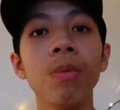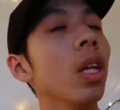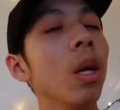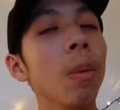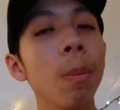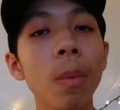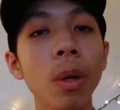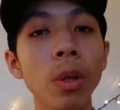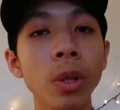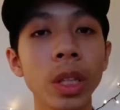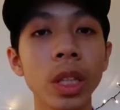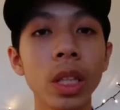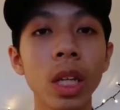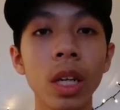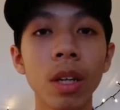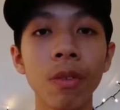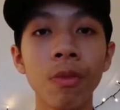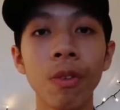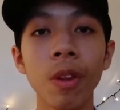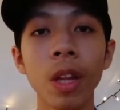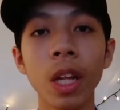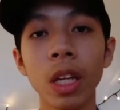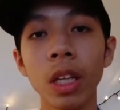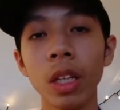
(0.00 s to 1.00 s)
The most
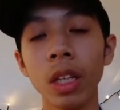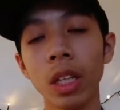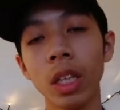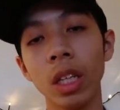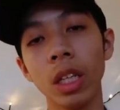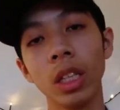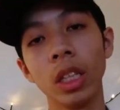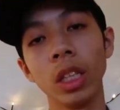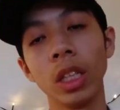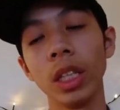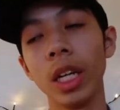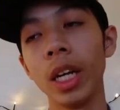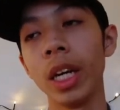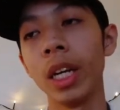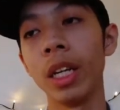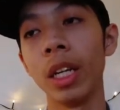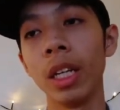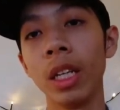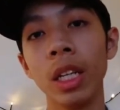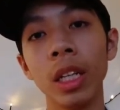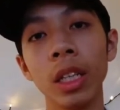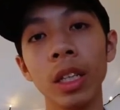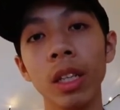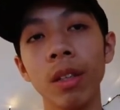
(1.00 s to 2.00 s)
tough thing is
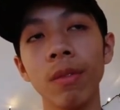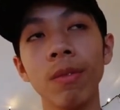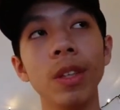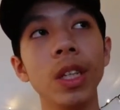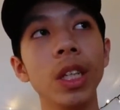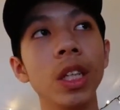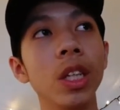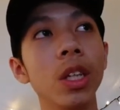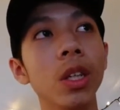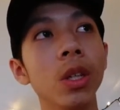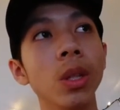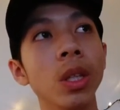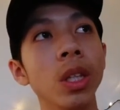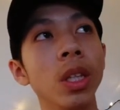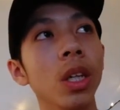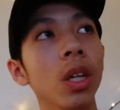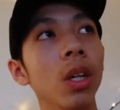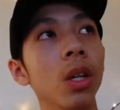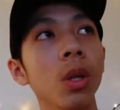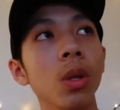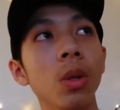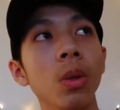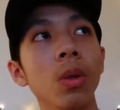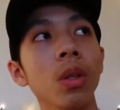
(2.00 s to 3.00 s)
editing the video,
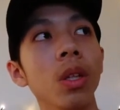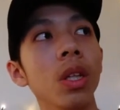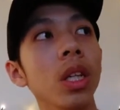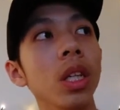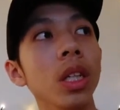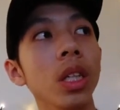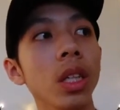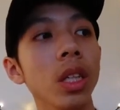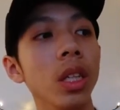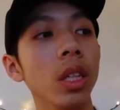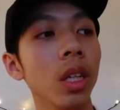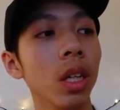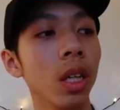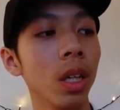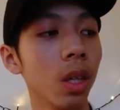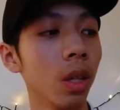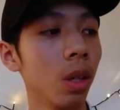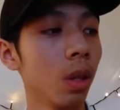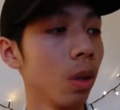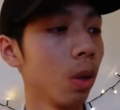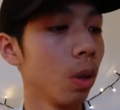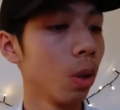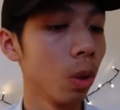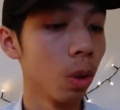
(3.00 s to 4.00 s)
so this is a
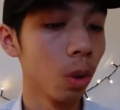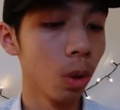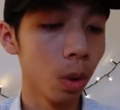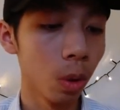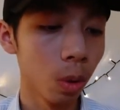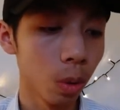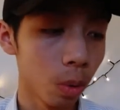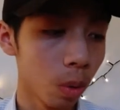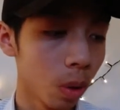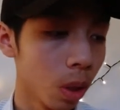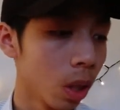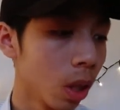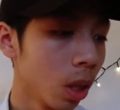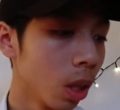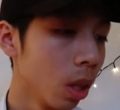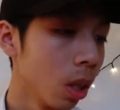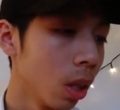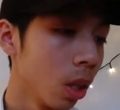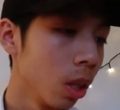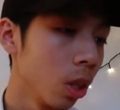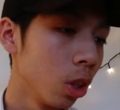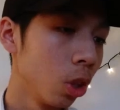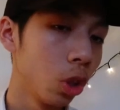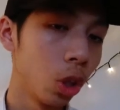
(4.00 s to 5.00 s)
whole
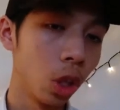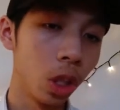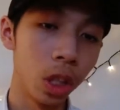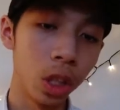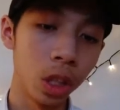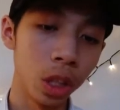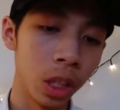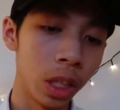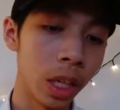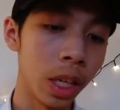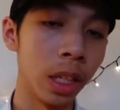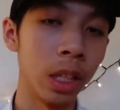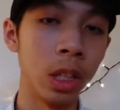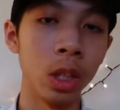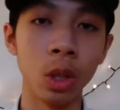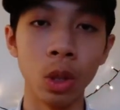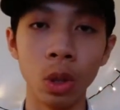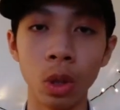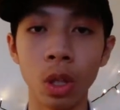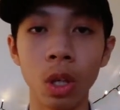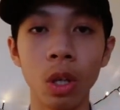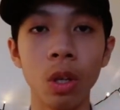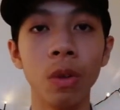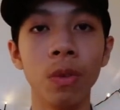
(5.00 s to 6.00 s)
journey I need
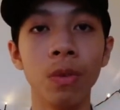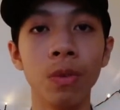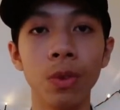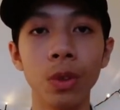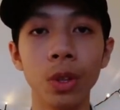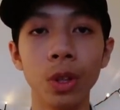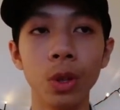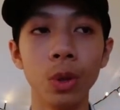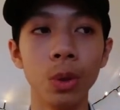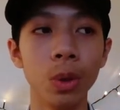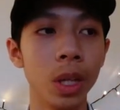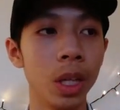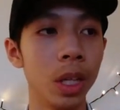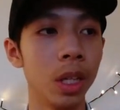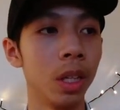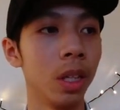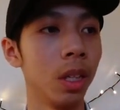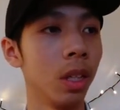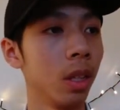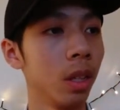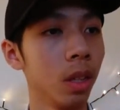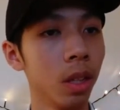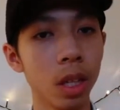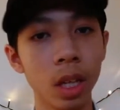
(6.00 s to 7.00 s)
to go through,
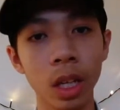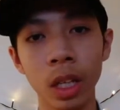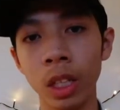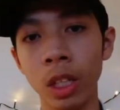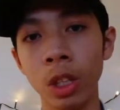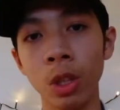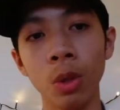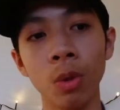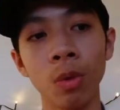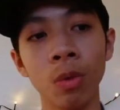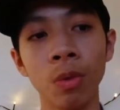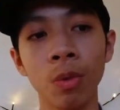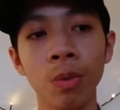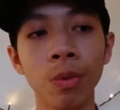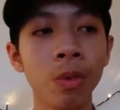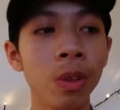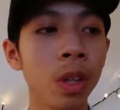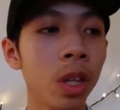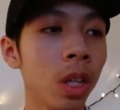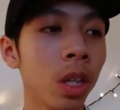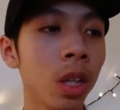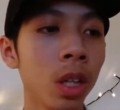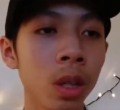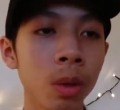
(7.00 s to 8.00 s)
and I need to
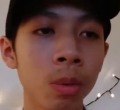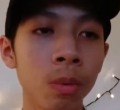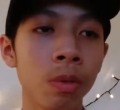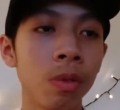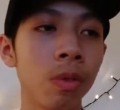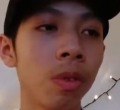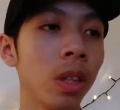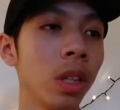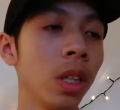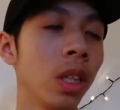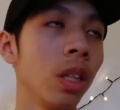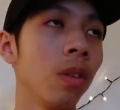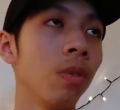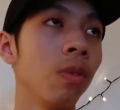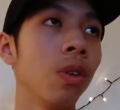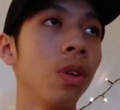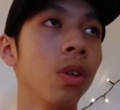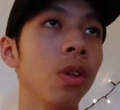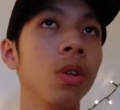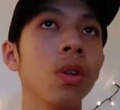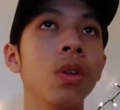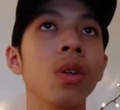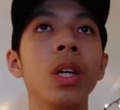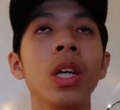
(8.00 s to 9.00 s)
film first of
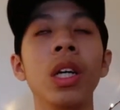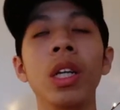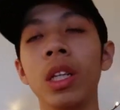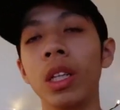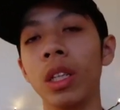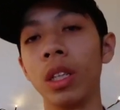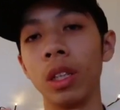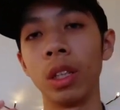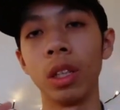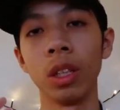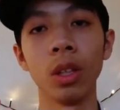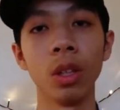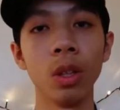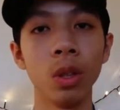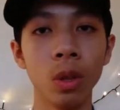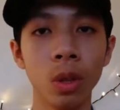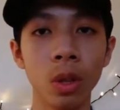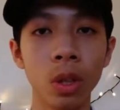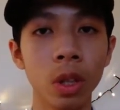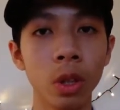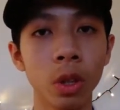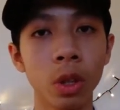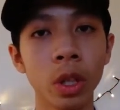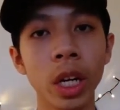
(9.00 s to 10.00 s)
all, and go to
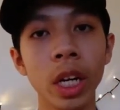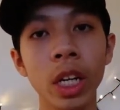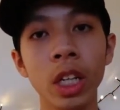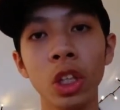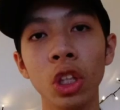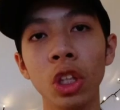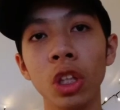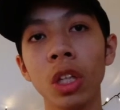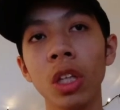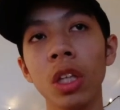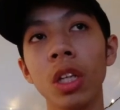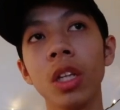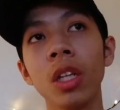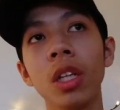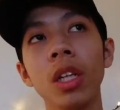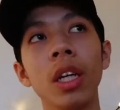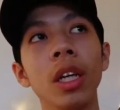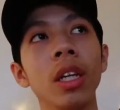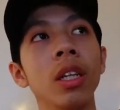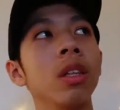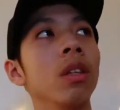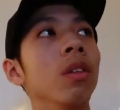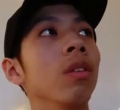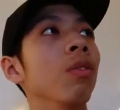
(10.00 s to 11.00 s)
location,
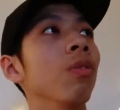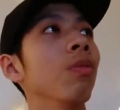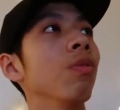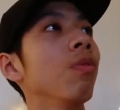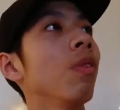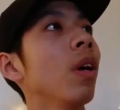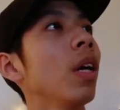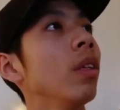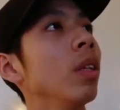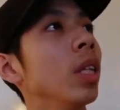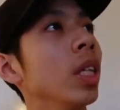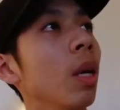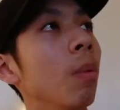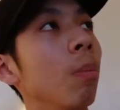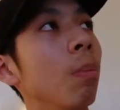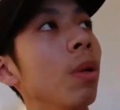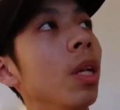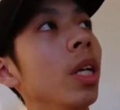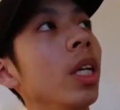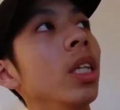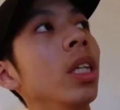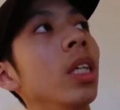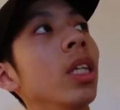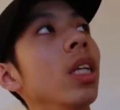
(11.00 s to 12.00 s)
and I need to find some
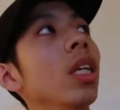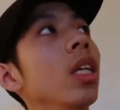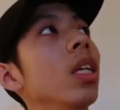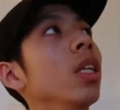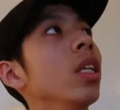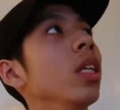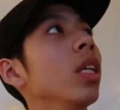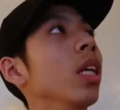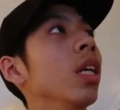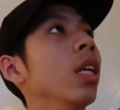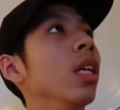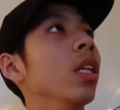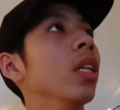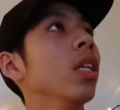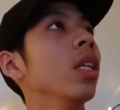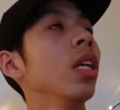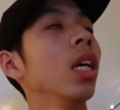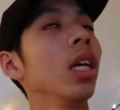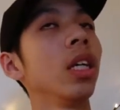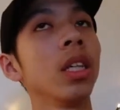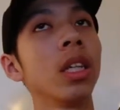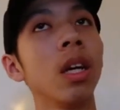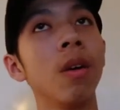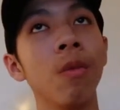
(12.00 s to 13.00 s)
places and
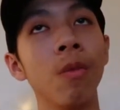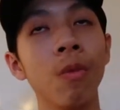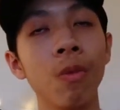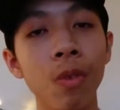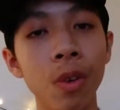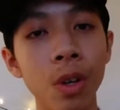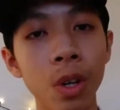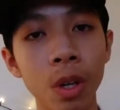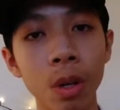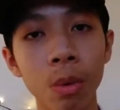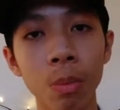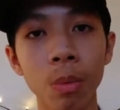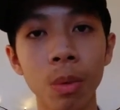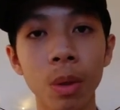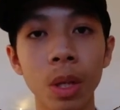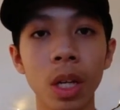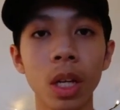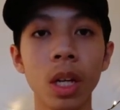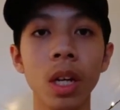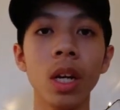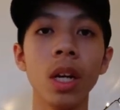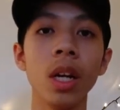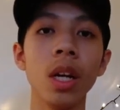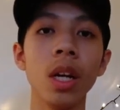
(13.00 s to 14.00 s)
take some film,